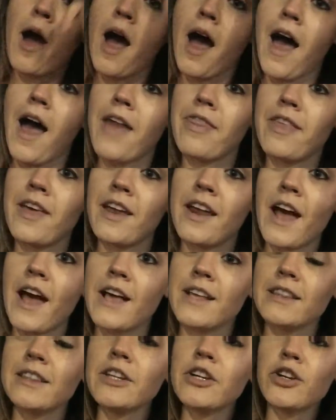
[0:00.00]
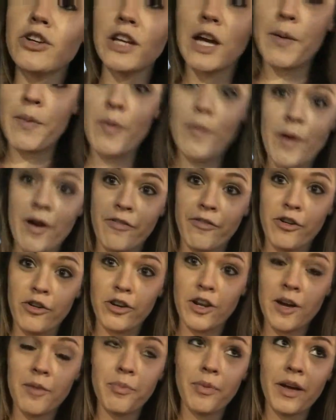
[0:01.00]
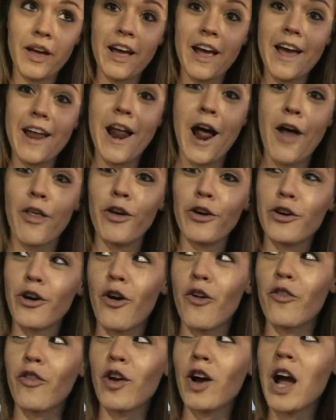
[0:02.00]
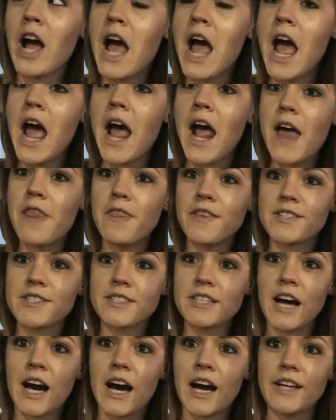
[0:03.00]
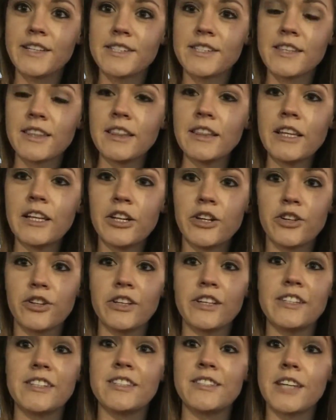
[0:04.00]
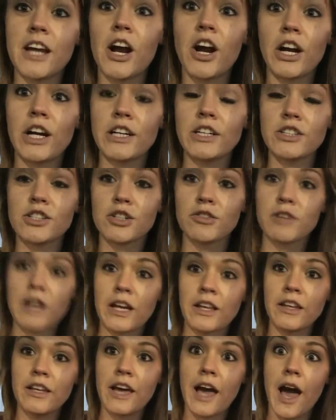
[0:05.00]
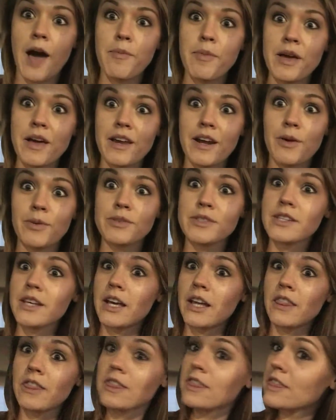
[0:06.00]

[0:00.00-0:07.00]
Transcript: and then I put my phone up and I look over and this guy is literally staring directly at me, and I was like,